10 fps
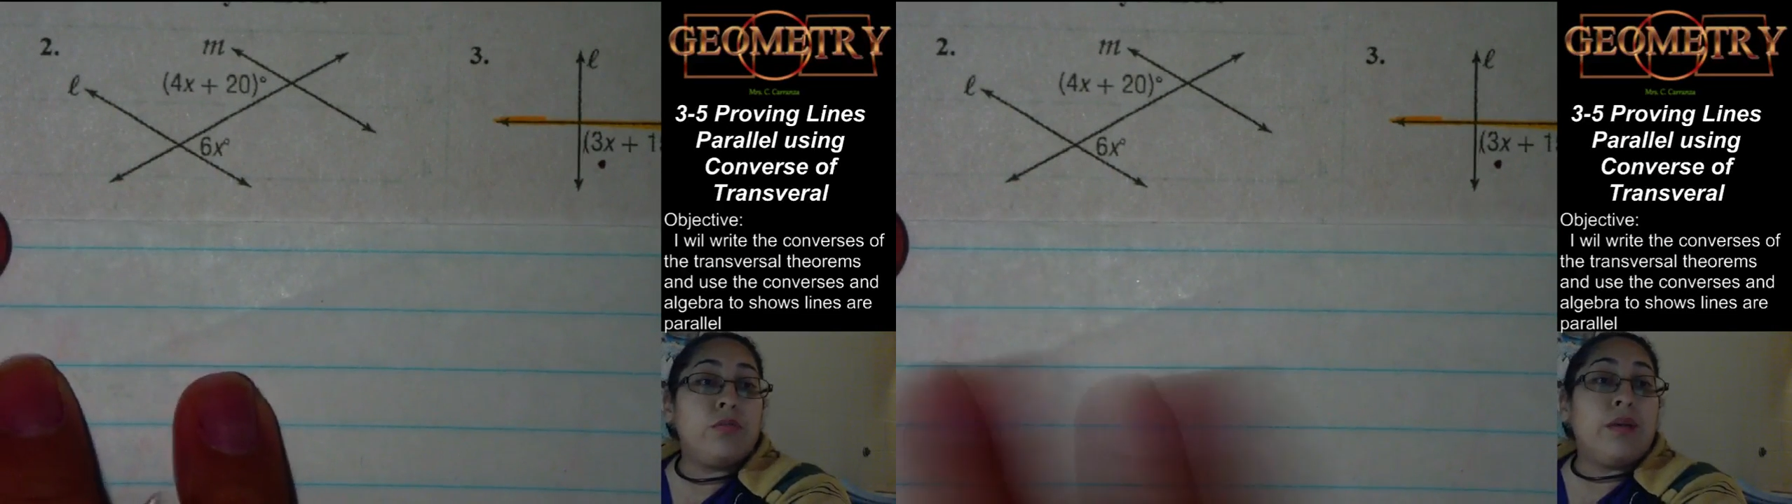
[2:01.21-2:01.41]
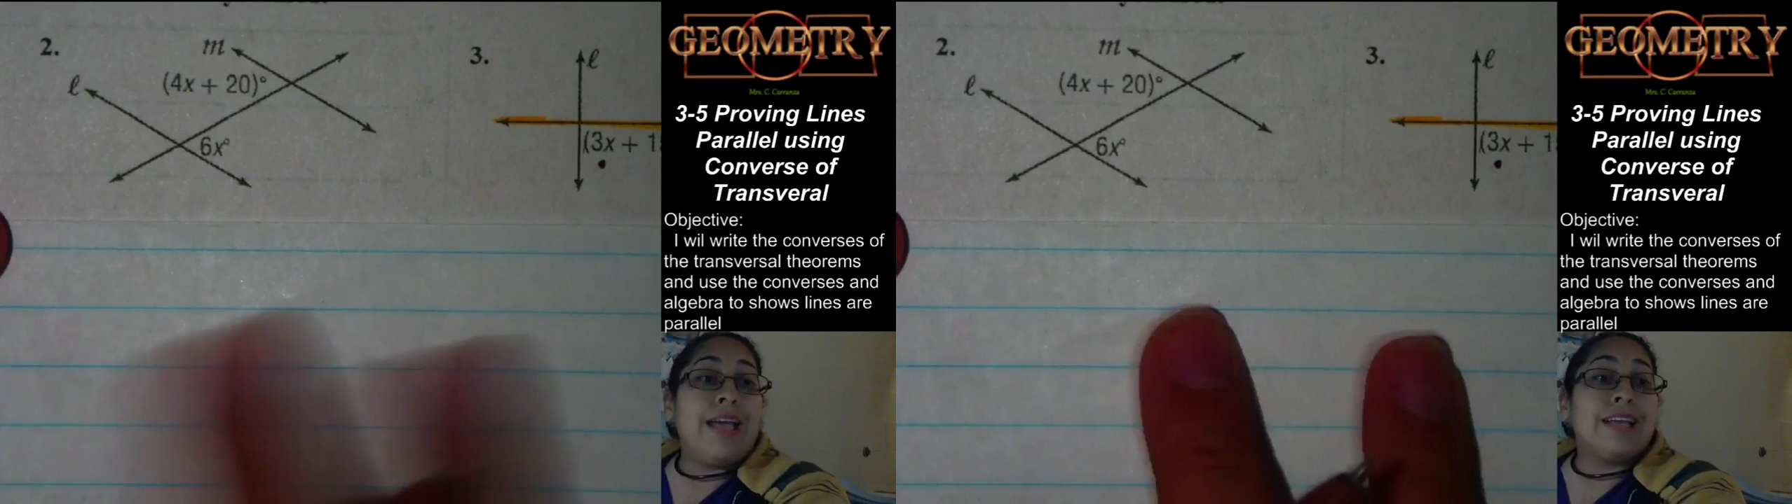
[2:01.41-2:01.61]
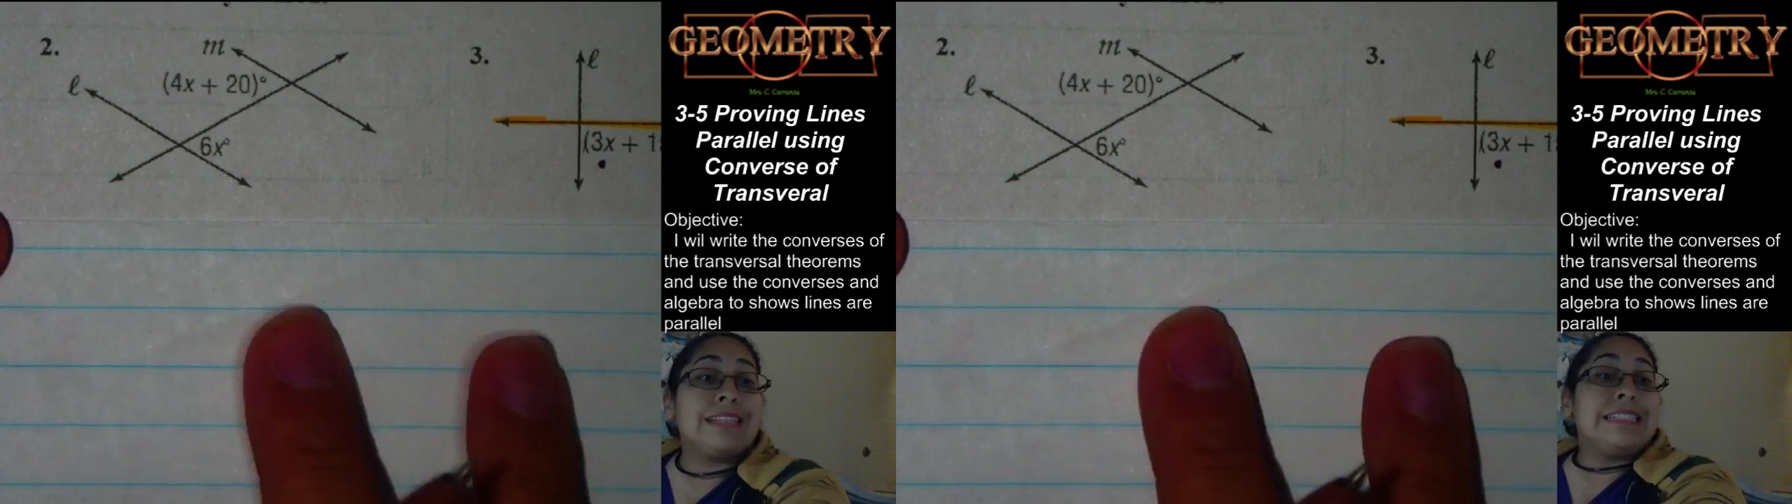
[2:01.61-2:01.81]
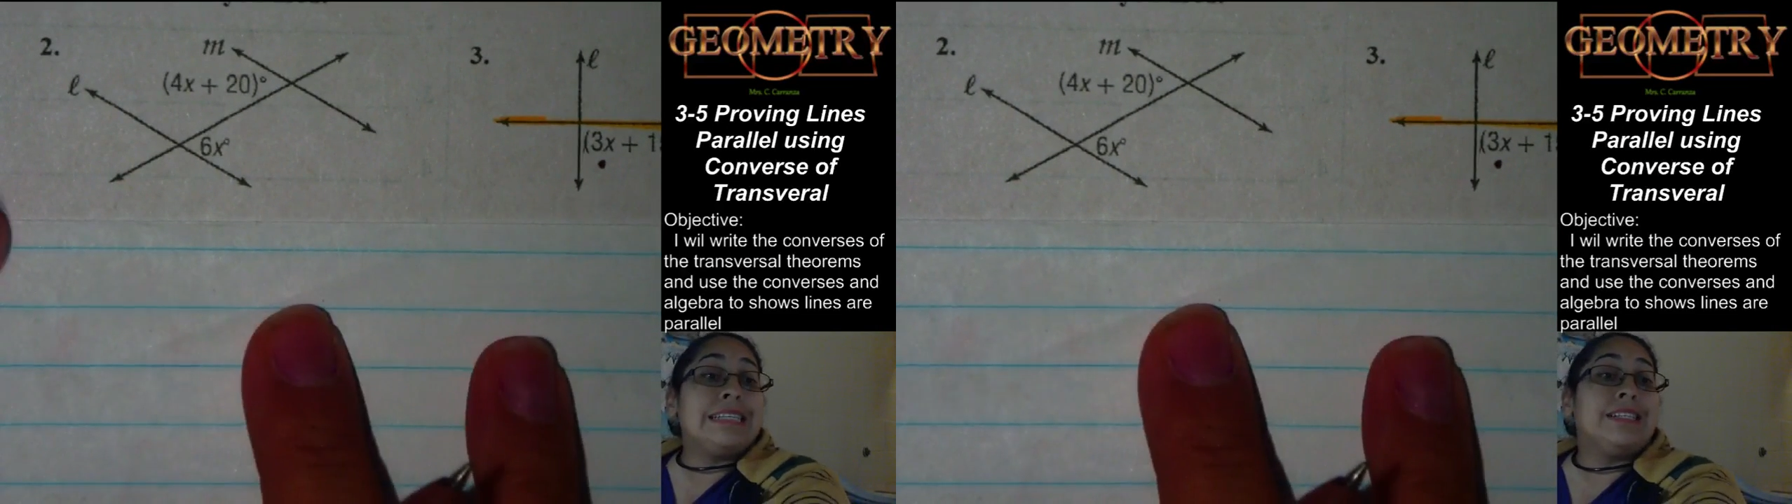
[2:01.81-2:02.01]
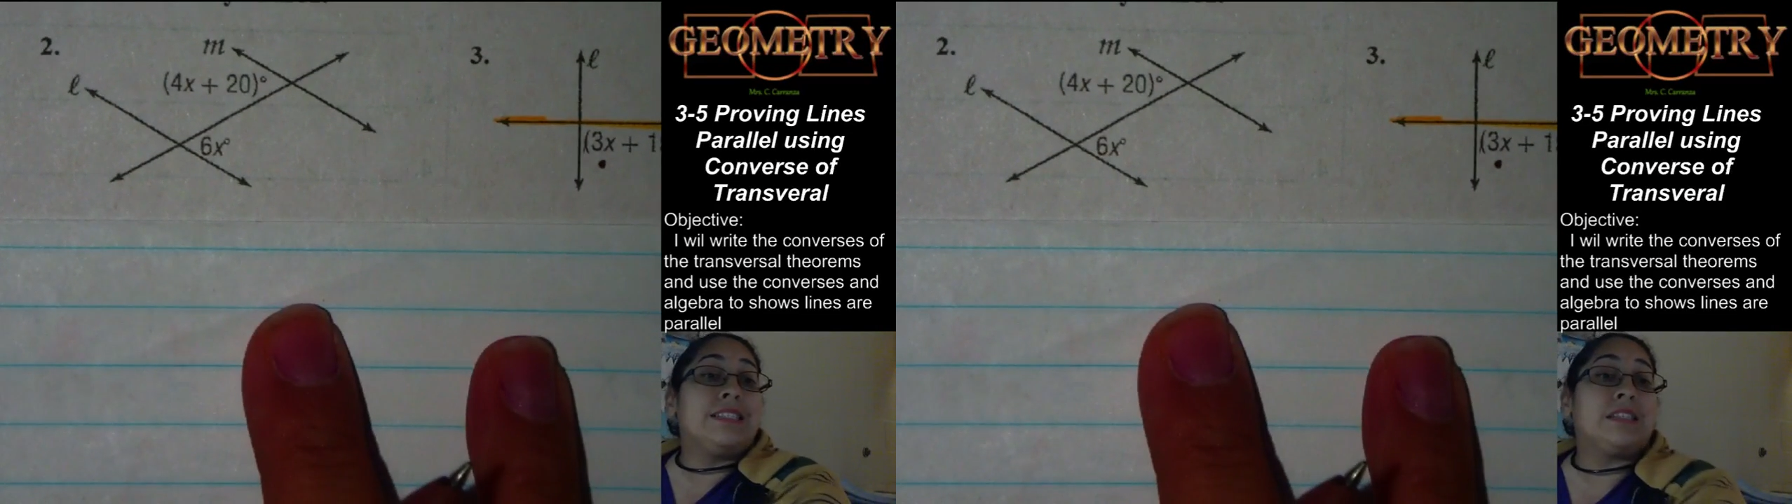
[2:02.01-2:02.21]
x
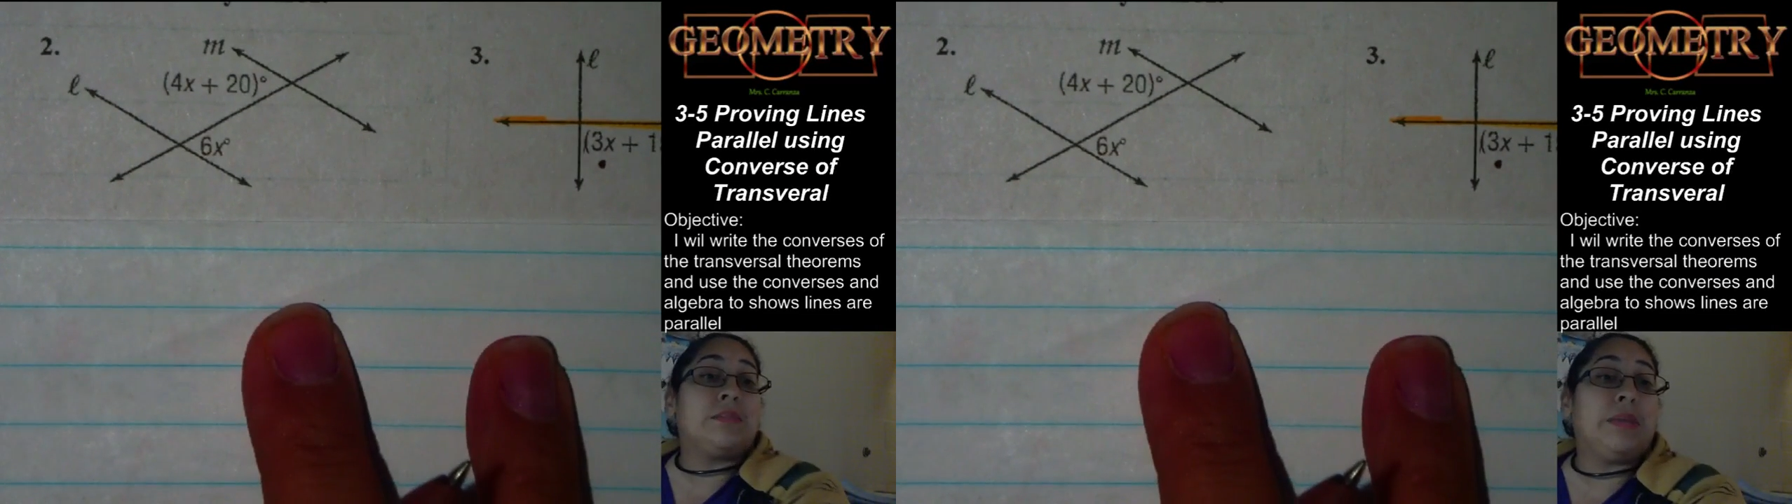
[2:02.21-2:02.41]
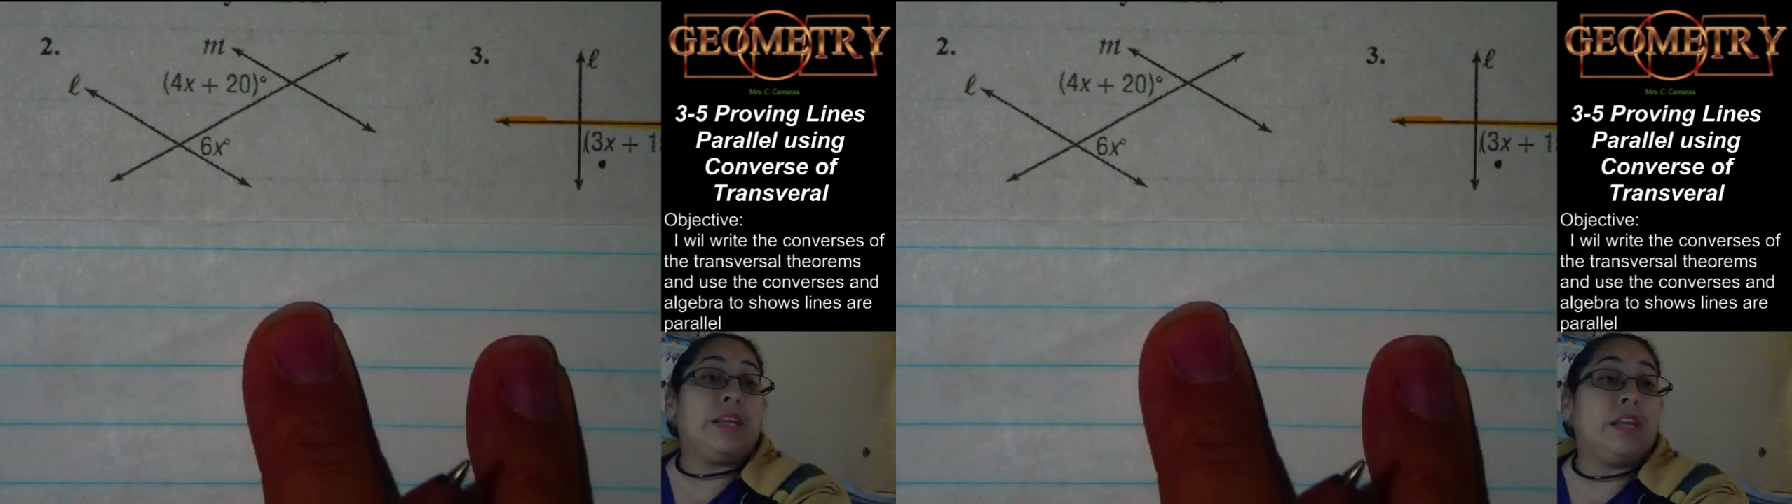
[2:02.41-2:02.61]
needs to be